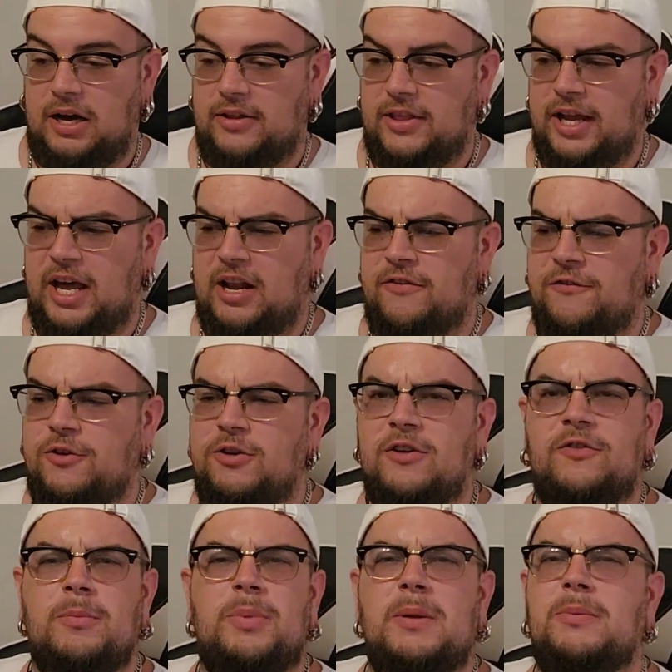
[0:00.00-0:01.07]
They got a few
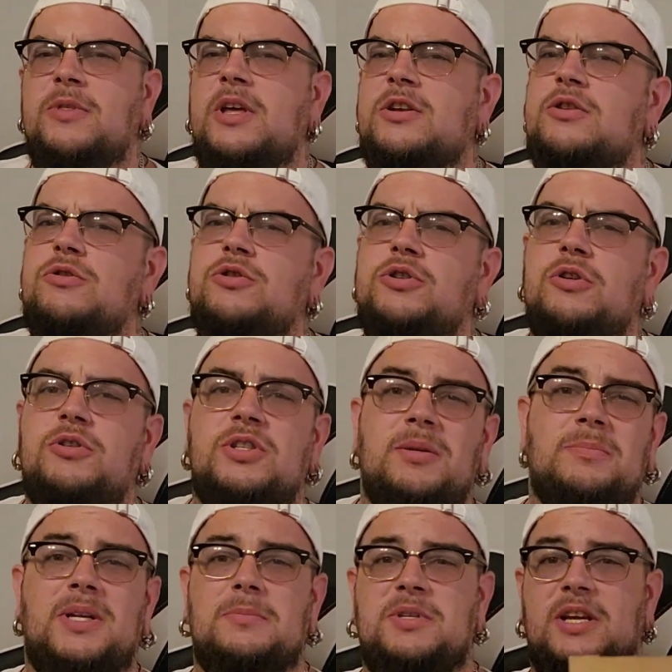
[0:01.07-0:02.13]
different people that do shows.
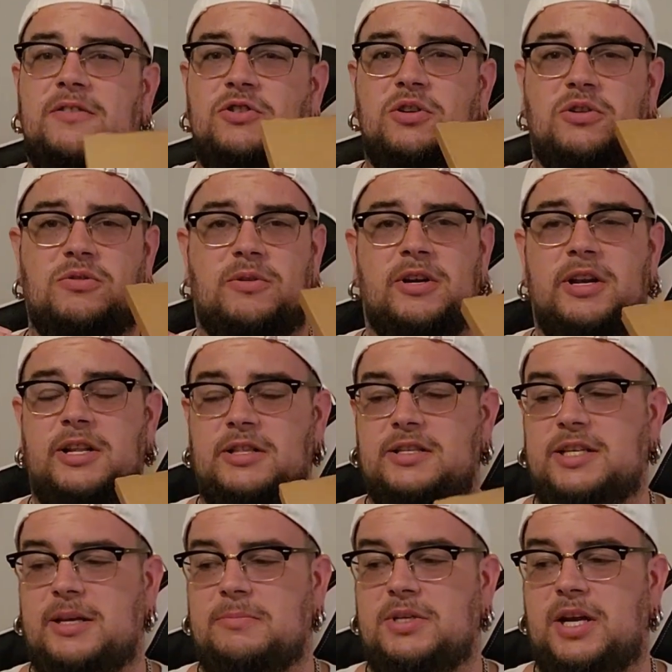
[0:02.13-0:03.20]
Sometimes they have shows running at the
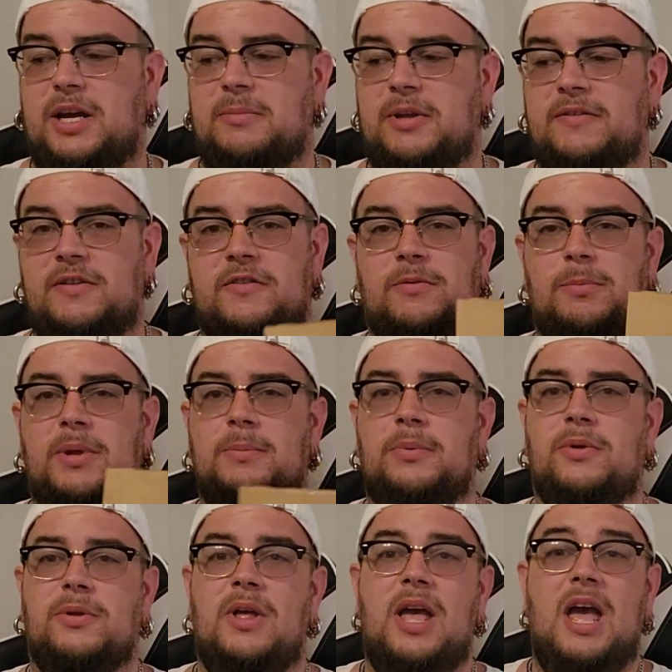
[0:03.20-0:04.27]
same time. They have different
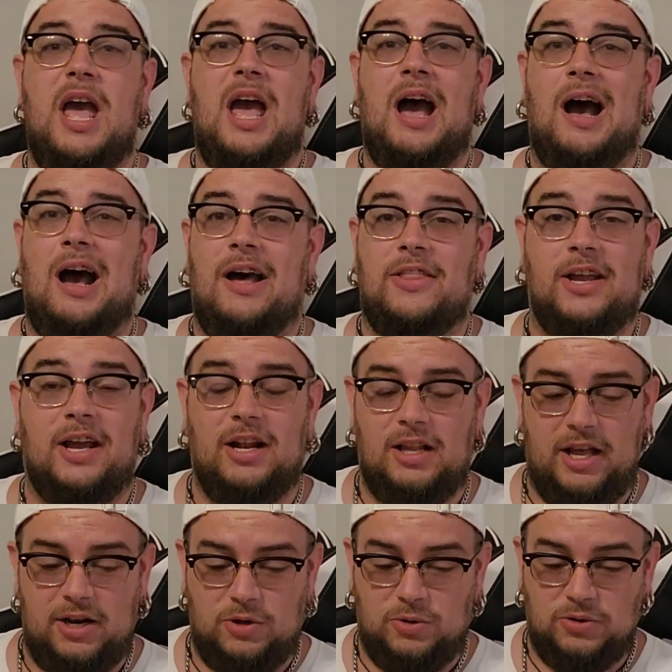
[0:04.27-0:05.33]
people. They got a
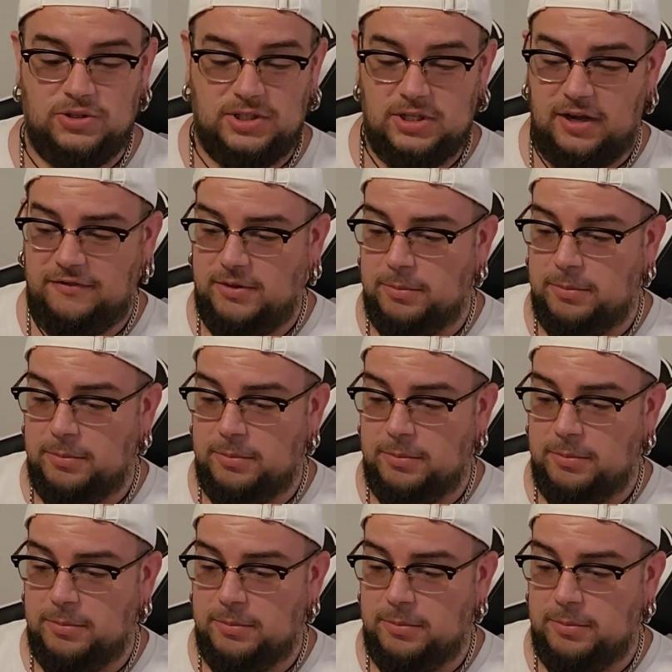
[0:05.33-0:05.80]
lot of cool stuff.